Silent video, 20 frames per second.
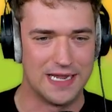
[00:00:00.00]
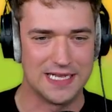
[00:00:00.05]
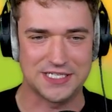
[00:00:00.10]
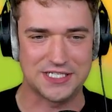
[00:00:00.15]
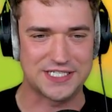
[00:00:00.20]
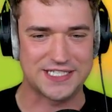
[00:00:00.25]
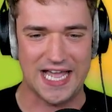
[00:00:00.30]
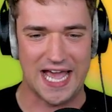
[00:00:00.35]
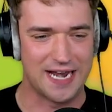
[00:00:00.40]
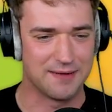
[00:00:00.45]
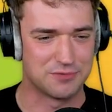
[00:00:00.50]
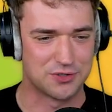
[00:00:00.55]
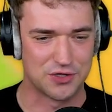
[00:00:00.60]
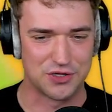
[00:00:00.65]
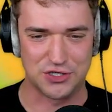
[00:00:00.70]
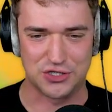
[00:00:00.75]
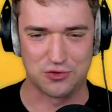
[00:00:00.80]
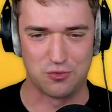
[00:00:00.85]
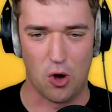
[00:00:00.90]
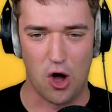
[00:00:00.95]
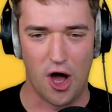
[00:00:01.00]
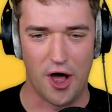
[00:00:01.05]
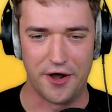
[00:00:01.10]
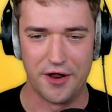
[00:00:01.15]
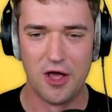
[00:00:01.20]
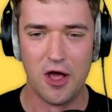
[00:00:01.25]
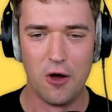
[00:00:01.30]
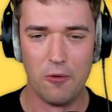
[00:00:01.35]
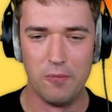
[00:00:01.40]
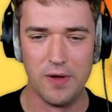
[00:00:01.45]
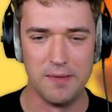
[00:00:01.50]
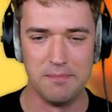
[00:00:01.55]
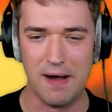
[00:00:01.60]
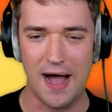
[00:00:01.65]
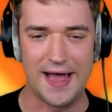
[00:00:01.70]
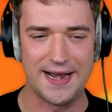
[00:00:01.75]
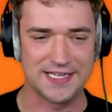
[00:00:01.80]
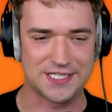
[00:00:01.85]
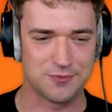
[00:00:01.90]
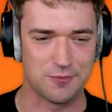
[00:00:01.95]
Let's just add him to the squad. We
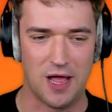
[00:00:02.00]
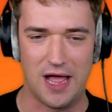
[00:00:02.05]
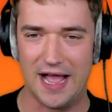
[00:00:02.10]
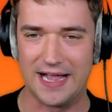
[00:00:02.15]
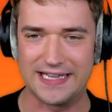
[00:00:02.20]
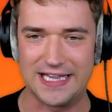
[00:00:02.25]
might as well. I